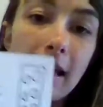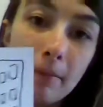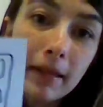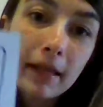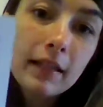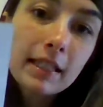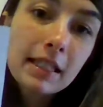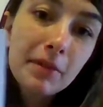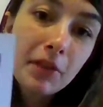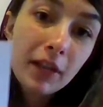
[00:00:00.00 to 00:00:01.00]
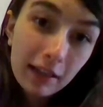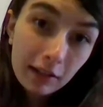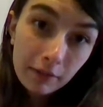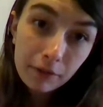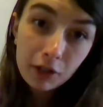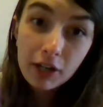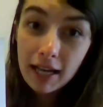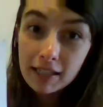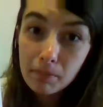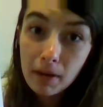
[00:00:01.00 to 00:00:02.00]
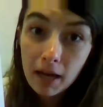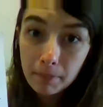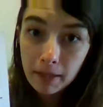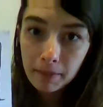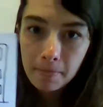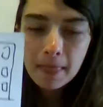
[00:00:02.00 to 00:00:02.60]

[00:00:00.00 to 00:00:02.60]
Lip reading: Emily Elizabeth got Clifford as a puppy.